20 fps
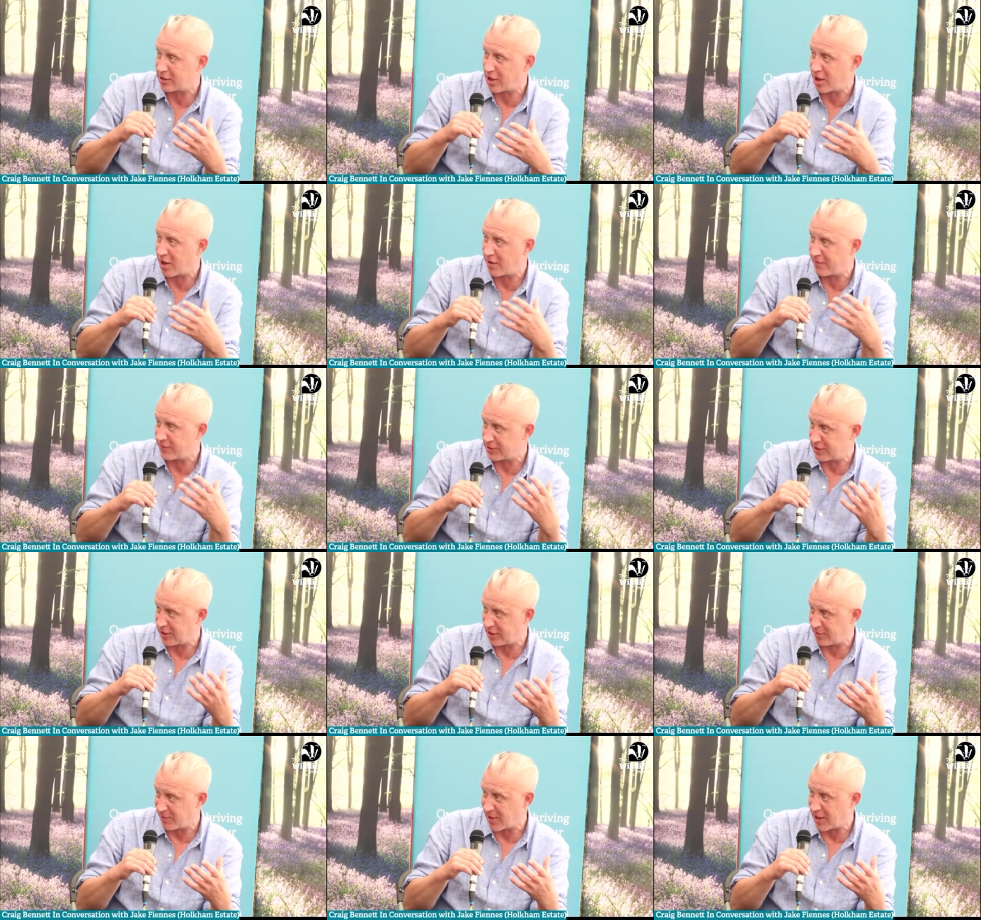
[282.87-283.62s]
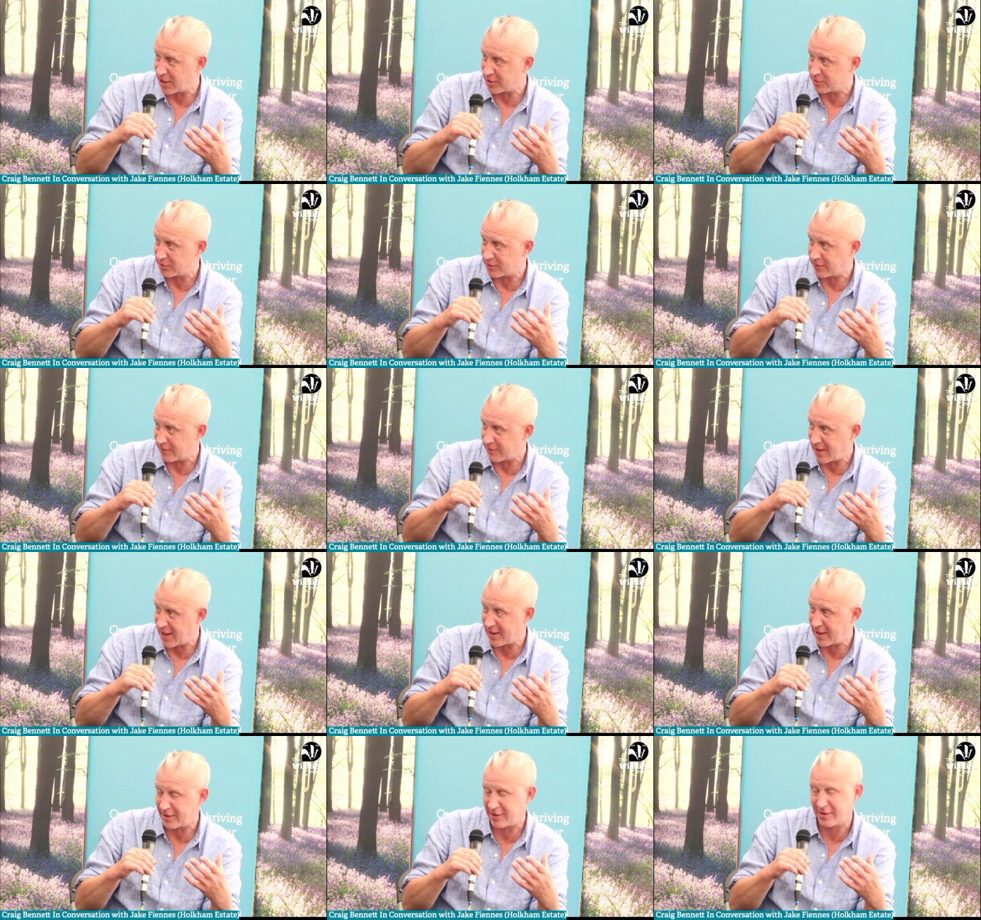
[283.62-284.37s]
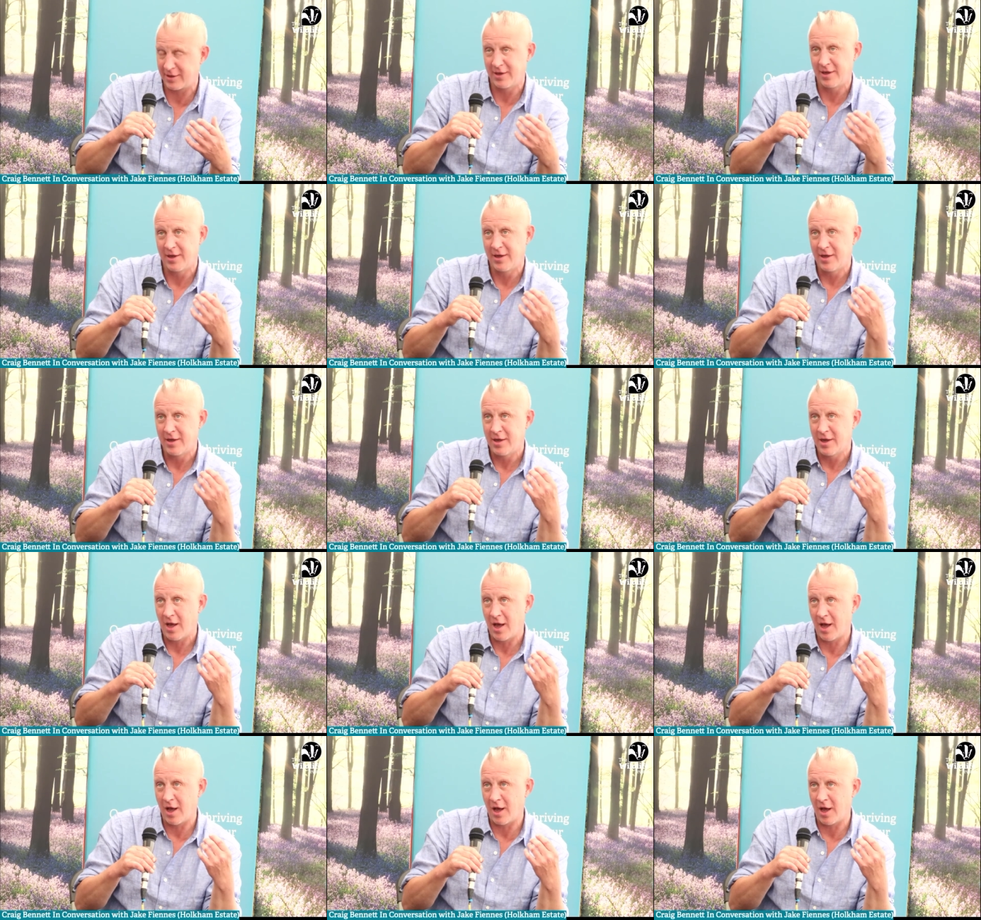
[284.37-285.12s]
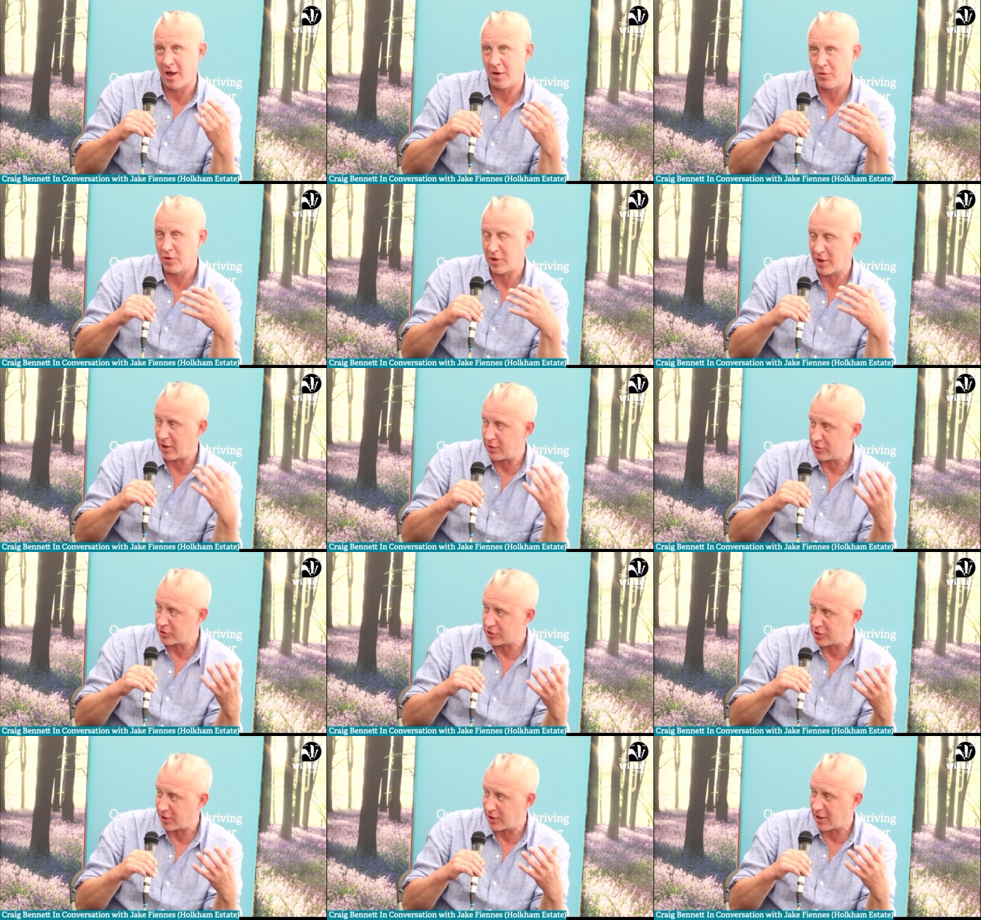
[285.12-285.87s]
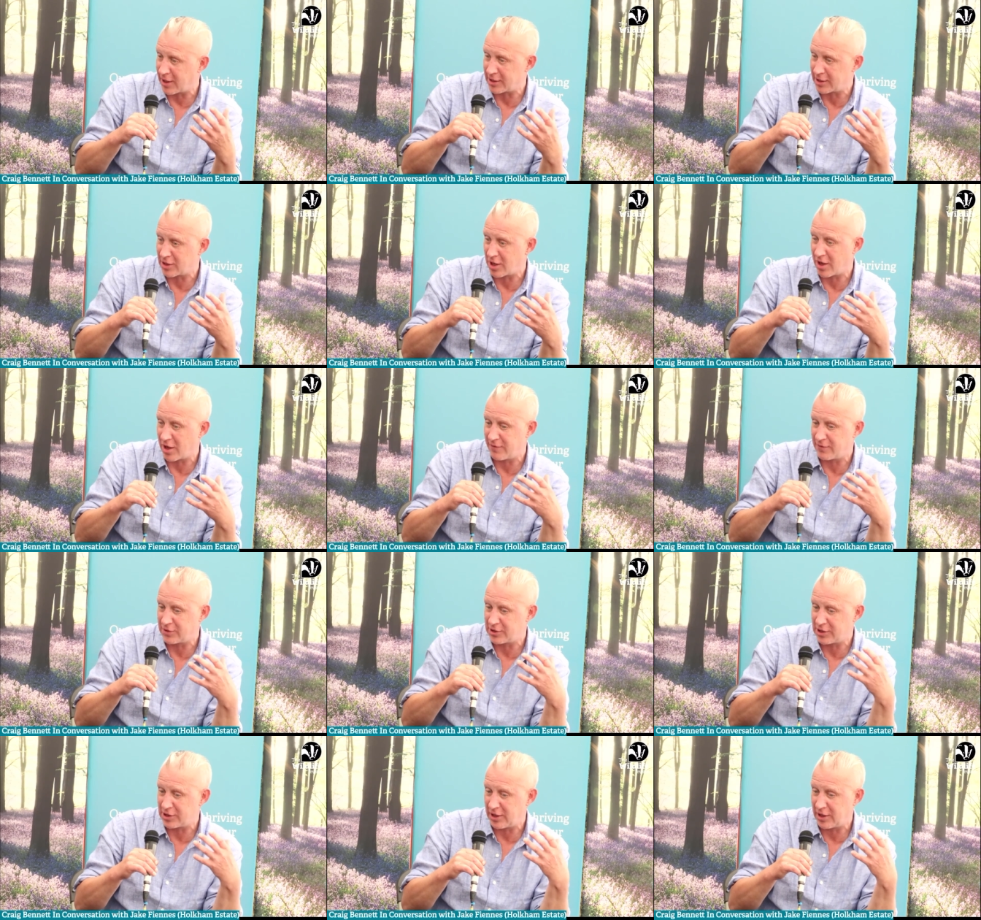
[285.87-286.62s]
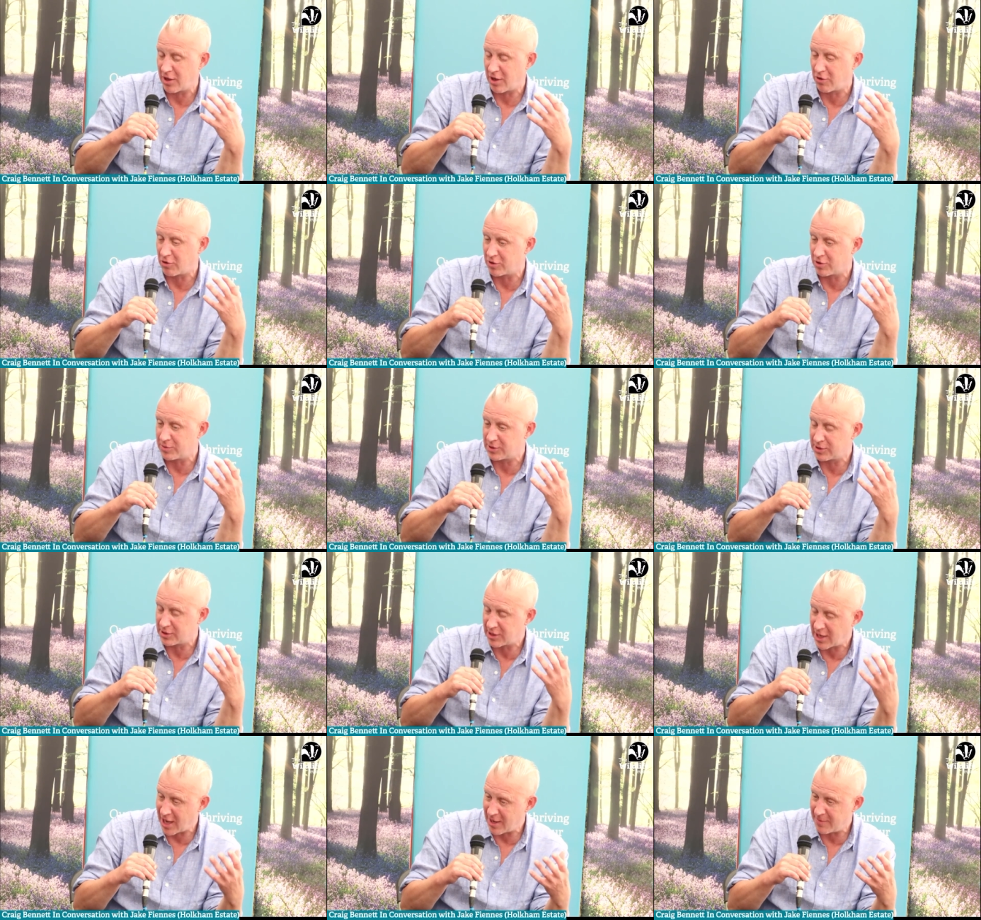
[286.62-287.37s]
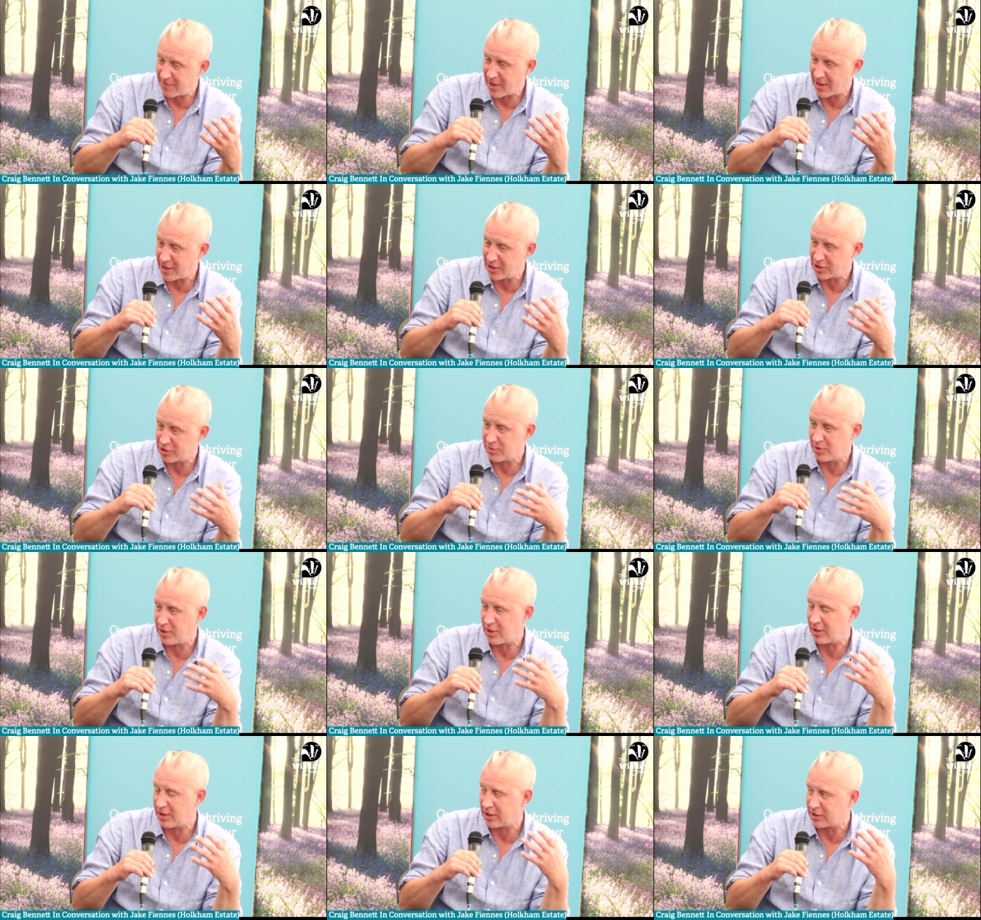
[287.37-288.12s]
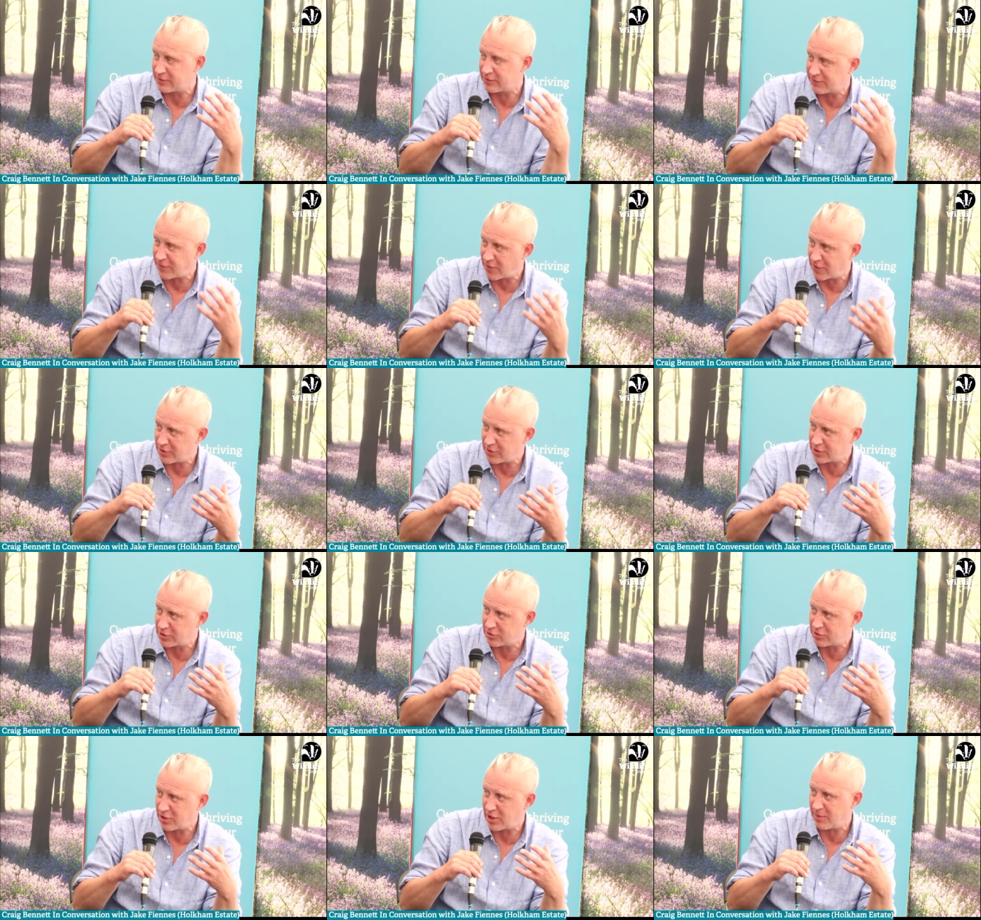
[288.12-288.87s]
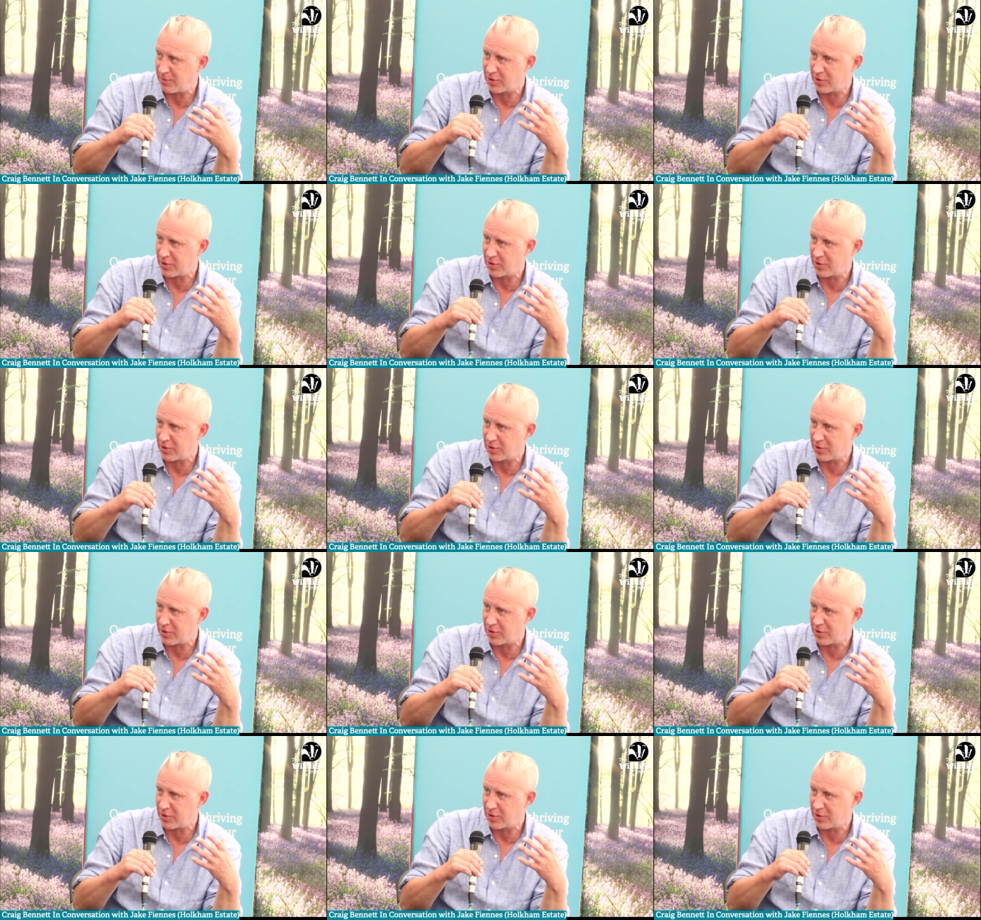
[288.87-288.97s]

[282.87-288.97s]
to oversee the management of that? Would I also like to oversee Holkham's game management and its forestry,